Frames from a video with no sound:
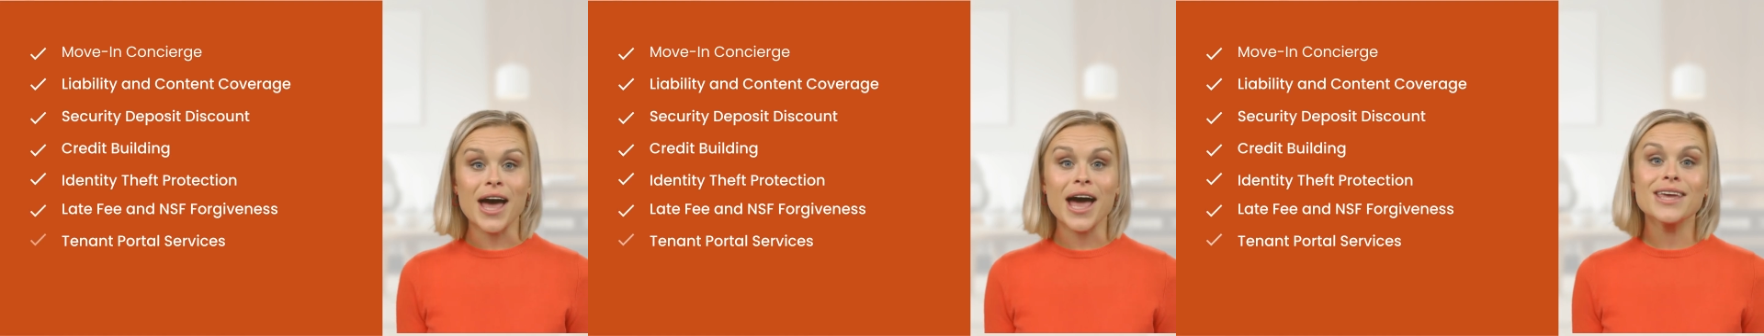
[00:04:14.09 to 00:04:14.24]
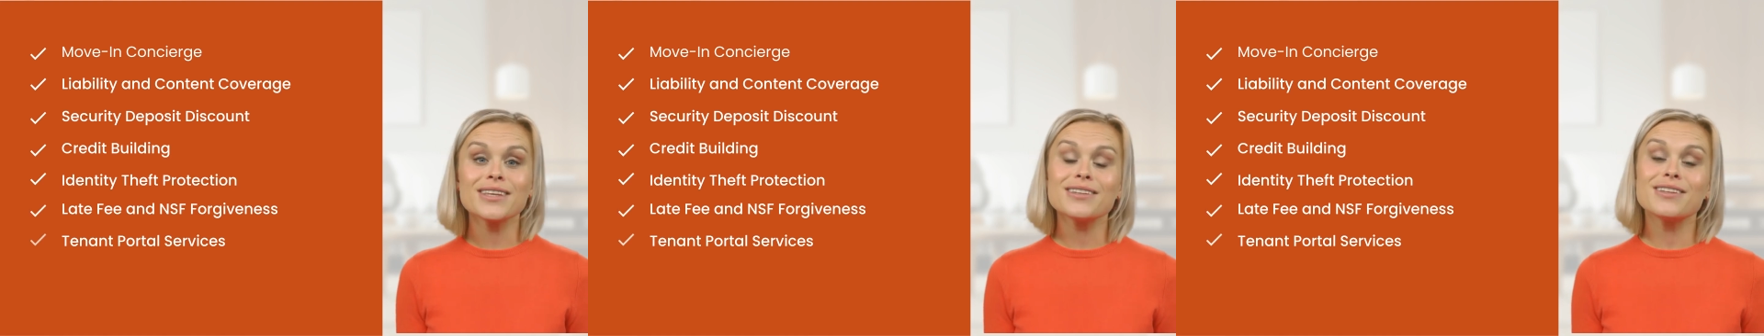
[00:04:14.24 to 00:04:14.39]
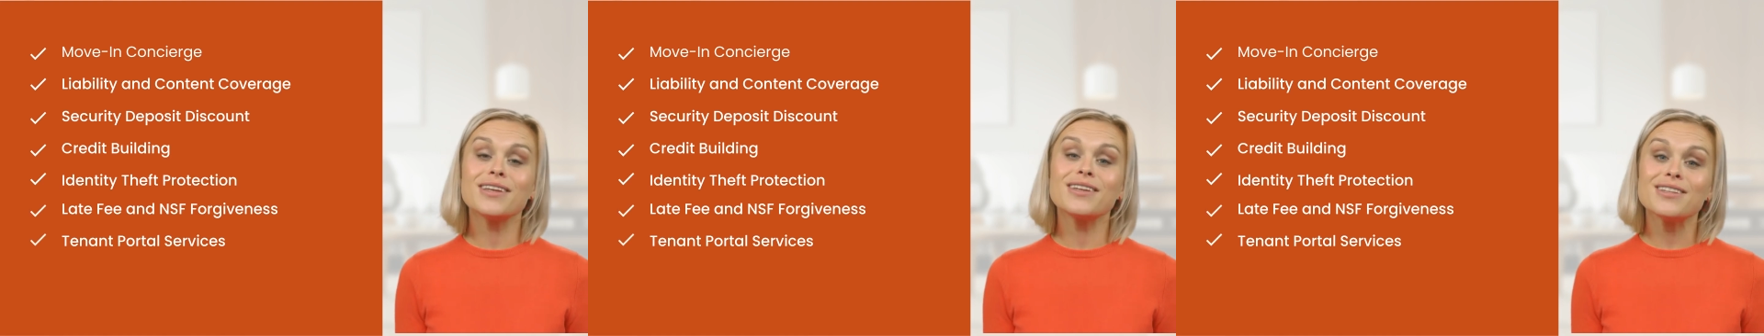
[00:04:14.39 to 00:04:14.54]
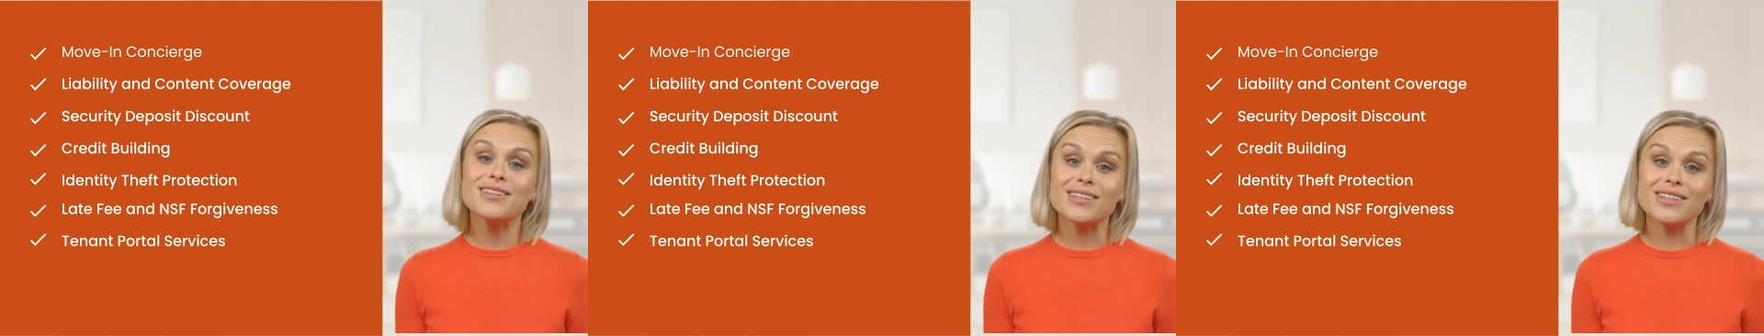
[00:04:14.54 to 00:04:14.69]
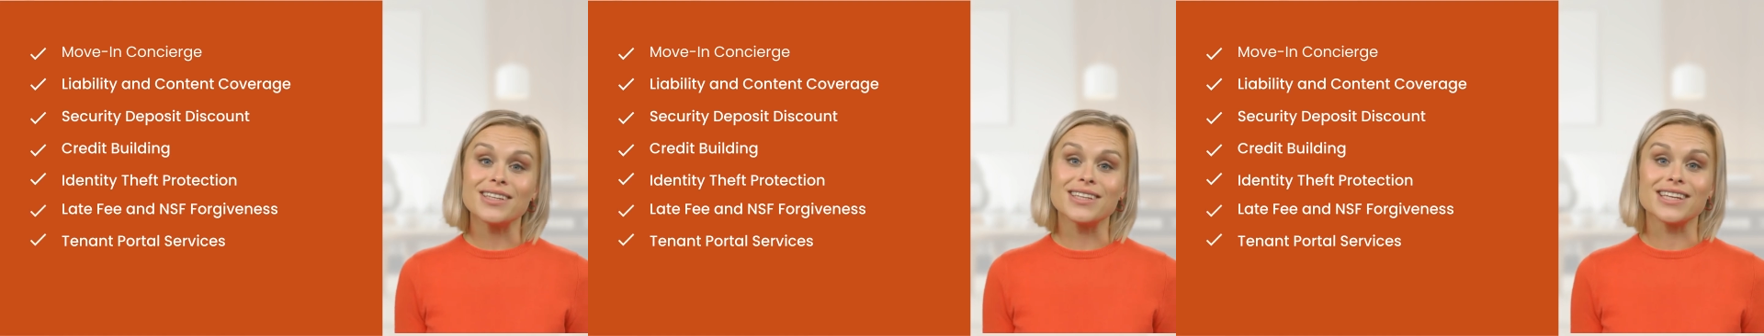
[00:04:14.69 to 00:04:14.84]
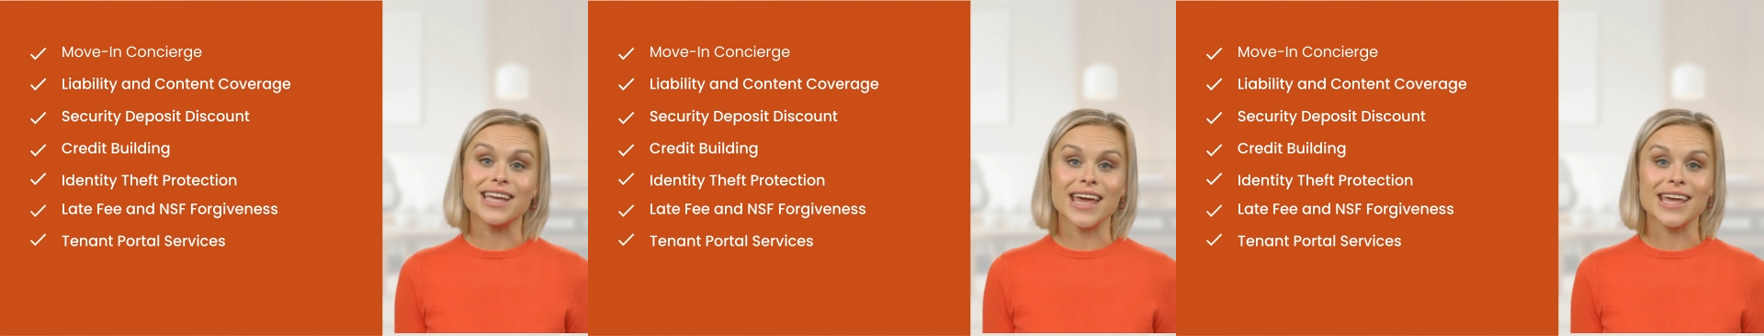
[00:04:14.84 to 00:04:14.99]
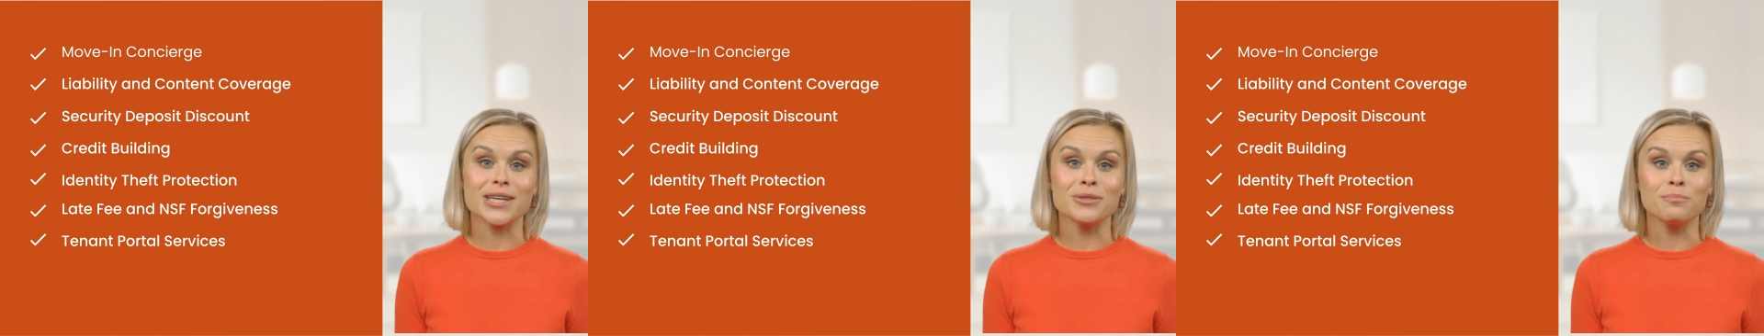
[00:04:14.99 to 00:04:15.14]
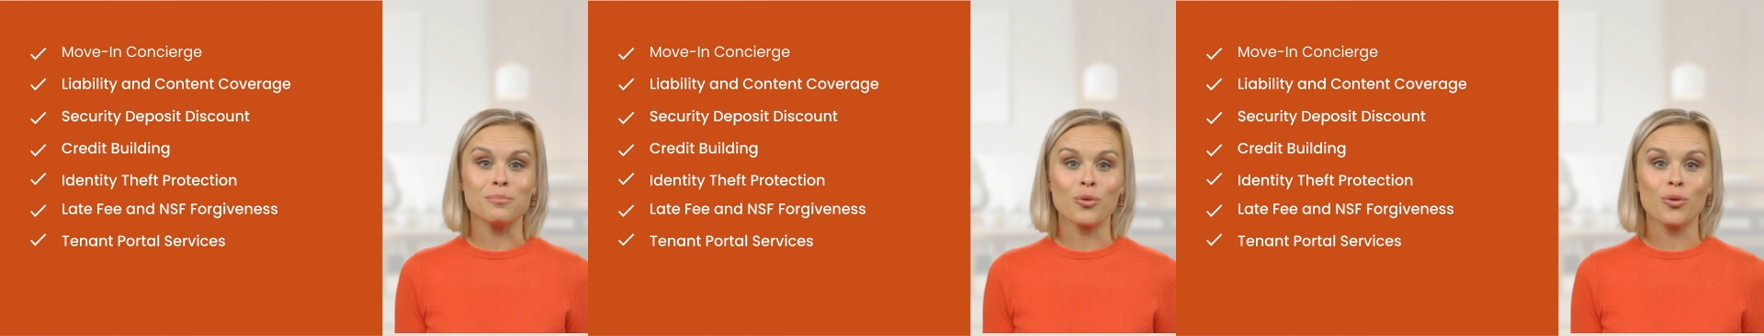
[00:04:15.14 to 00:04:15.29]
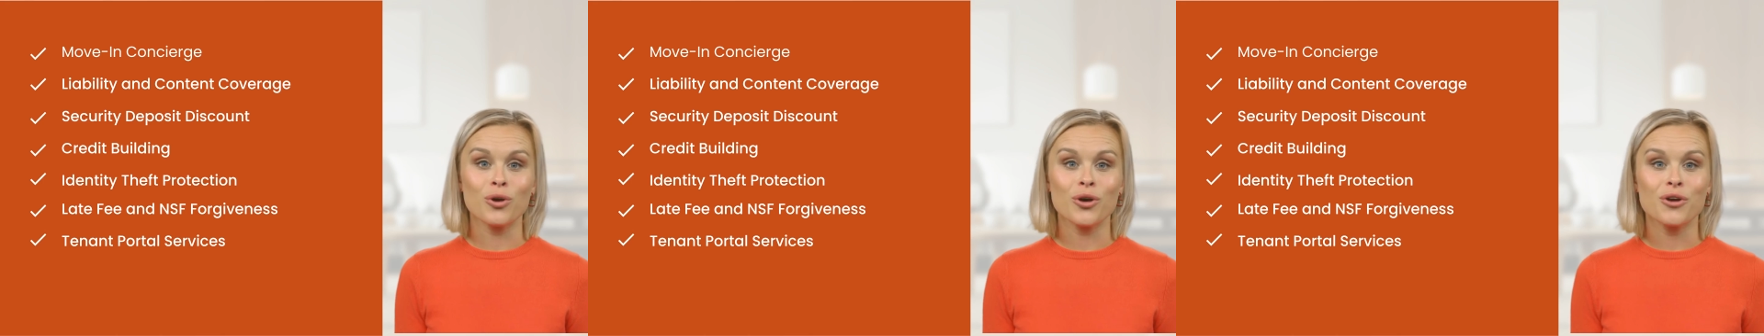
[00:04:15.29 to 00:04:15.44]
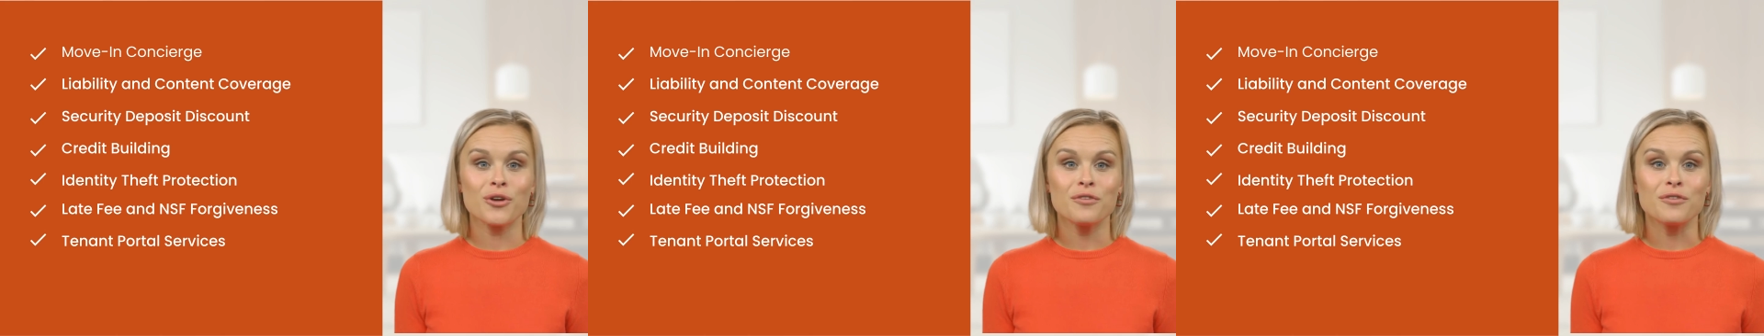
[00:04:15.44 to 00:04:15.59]
access to the tenant
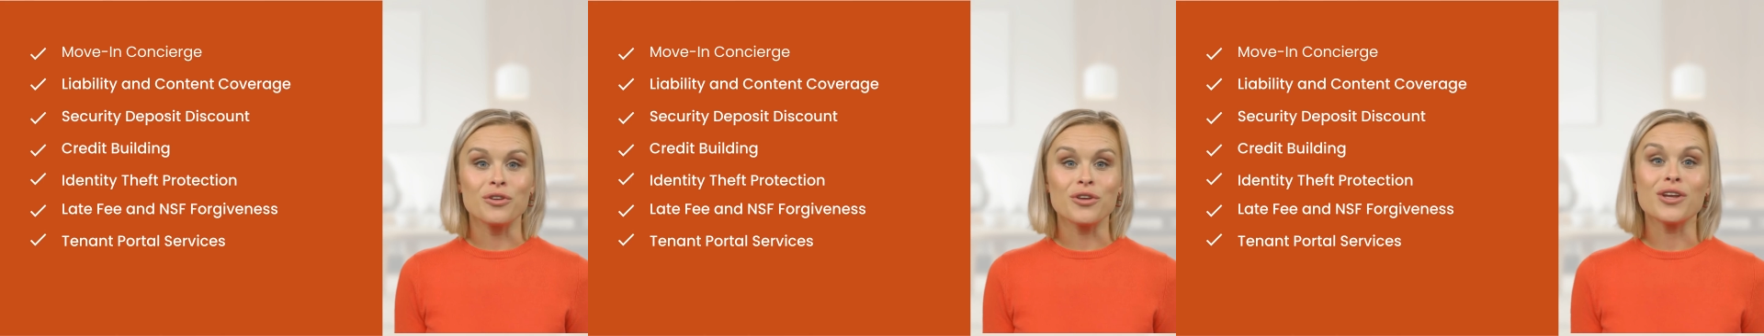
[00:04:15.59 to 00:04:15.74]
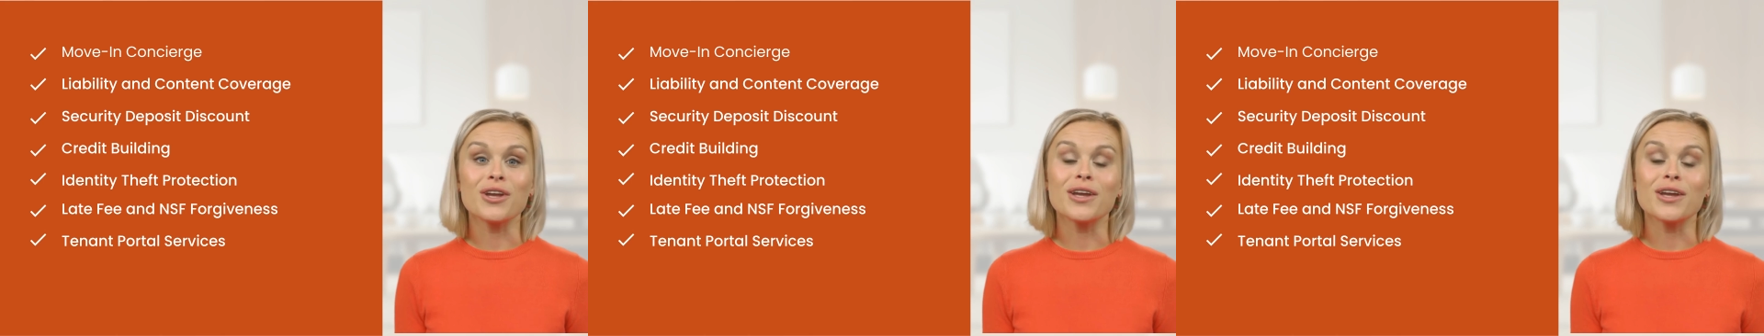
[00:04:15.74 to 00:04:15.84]
portal for a